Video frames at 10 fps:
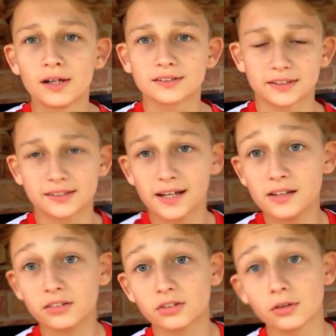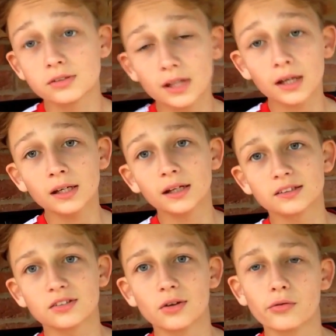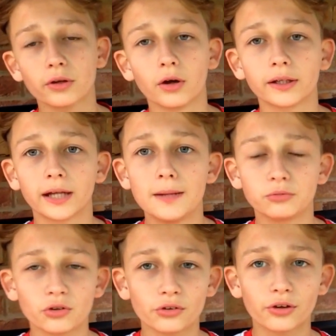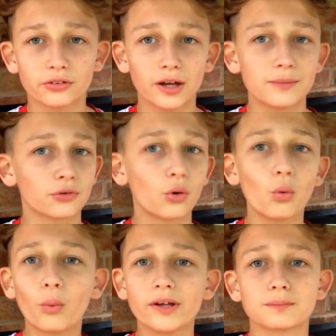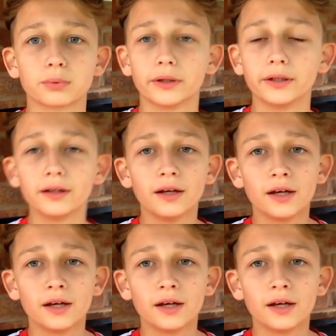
So today is Tuesday, it's a Tuesday night game. Tuesday night's games are always brilliant.